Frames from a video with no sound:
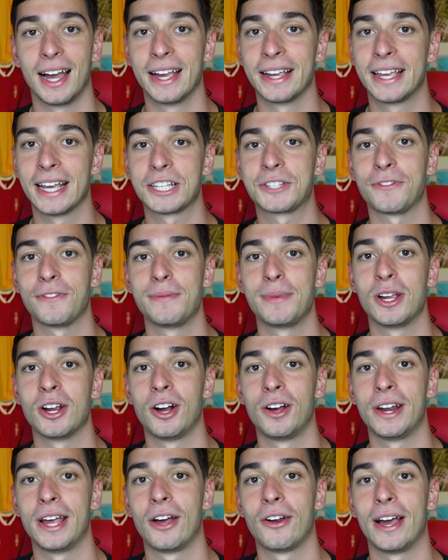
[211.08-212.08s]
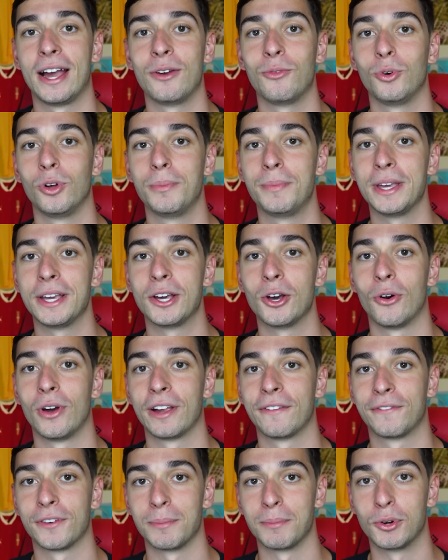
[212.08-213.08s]
I guess from here on out, I will be
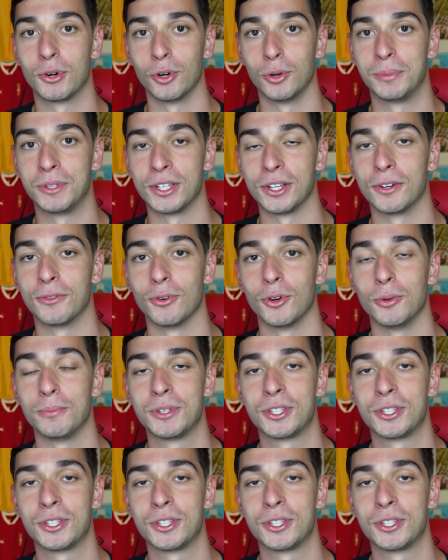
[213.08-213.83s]
going from group to group.